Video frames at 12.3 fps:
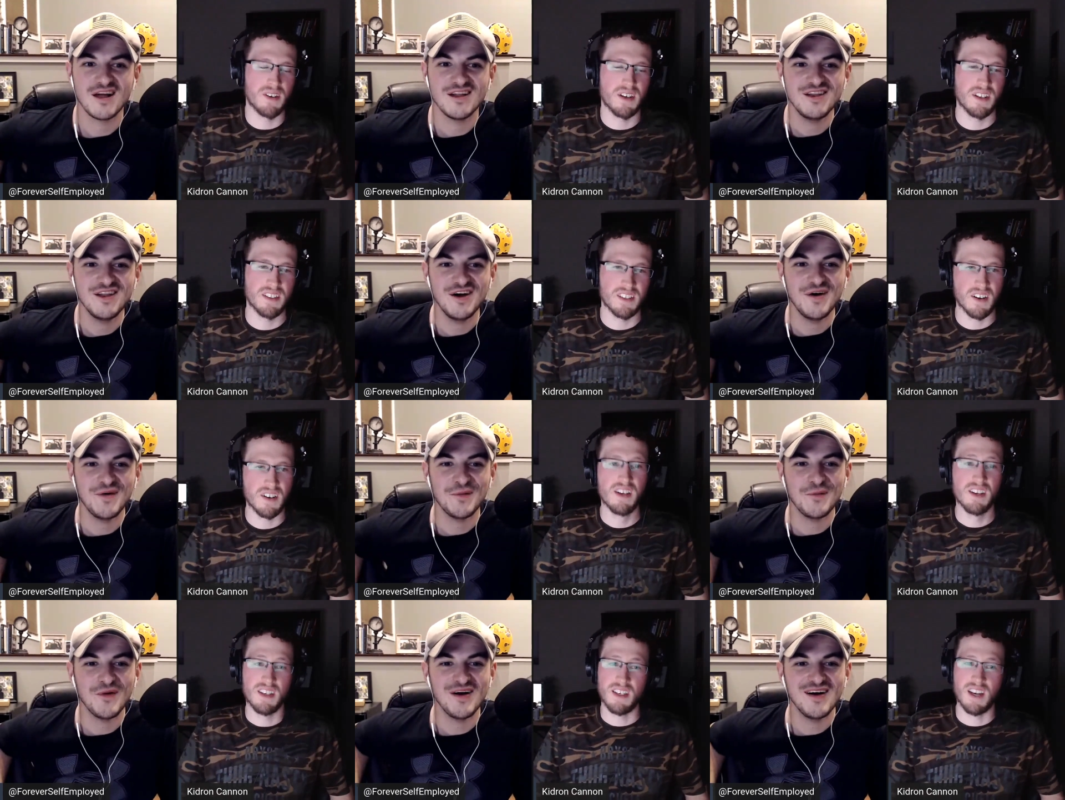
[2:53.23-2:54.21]
Speaker 1: And so,
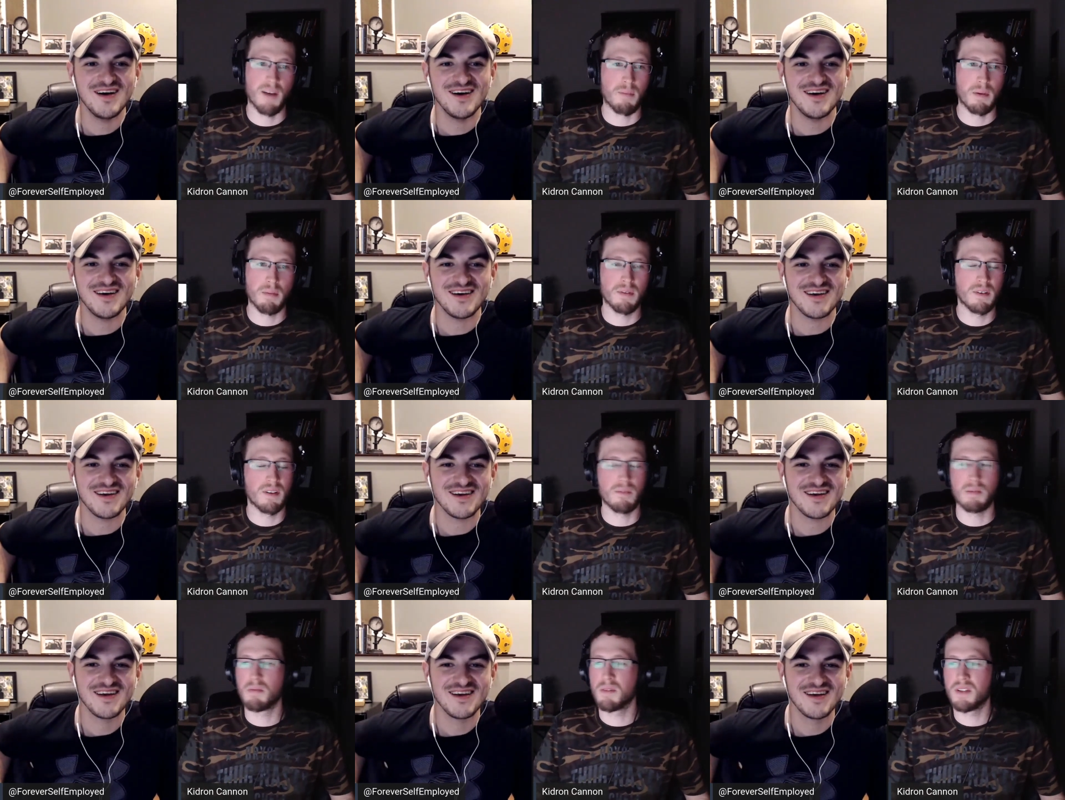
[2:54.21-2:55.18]
no yeah, people,
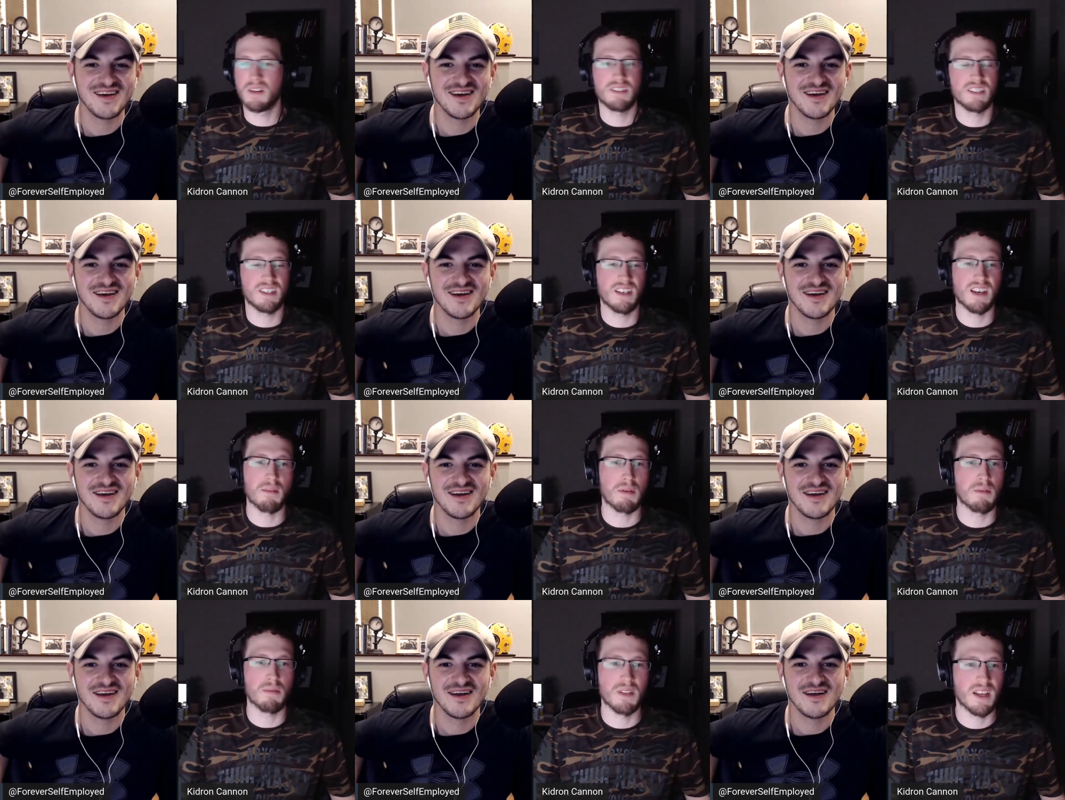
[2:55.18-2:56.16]
people love seeing it.
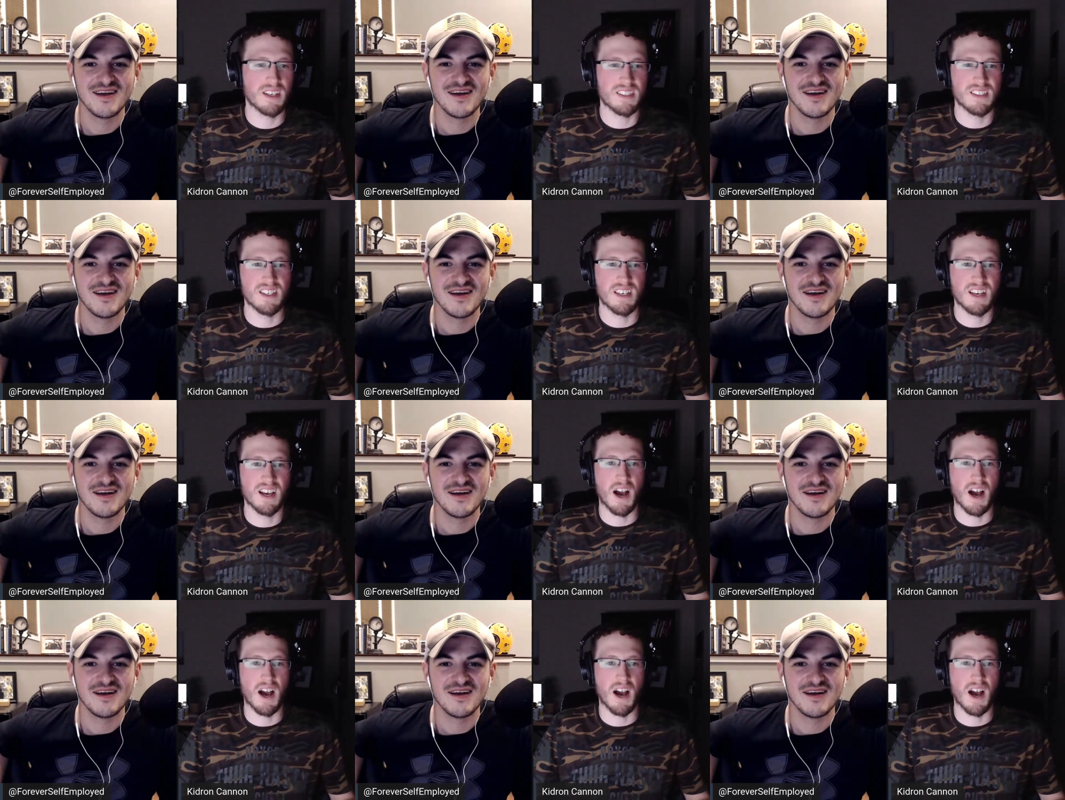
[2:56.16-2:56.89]
People like seeing